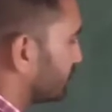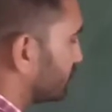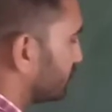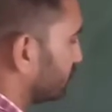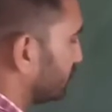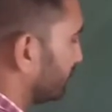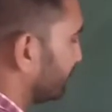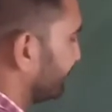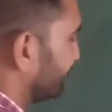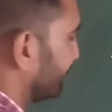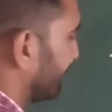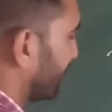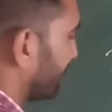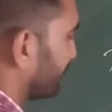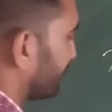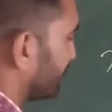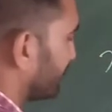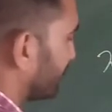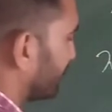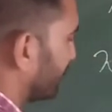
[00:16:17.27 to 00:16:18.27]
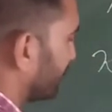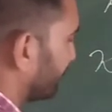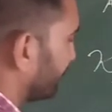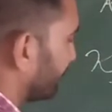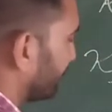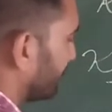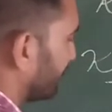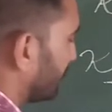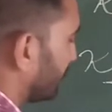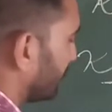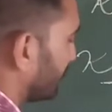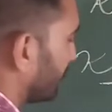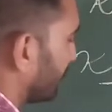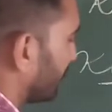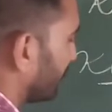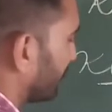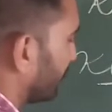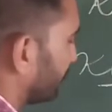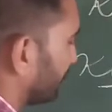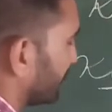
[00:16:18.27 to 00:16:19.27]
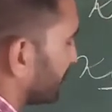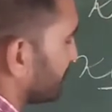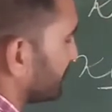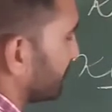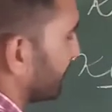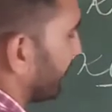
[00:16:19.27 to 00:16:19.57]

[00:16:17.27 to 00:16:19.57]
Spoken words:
true founder of the glory of this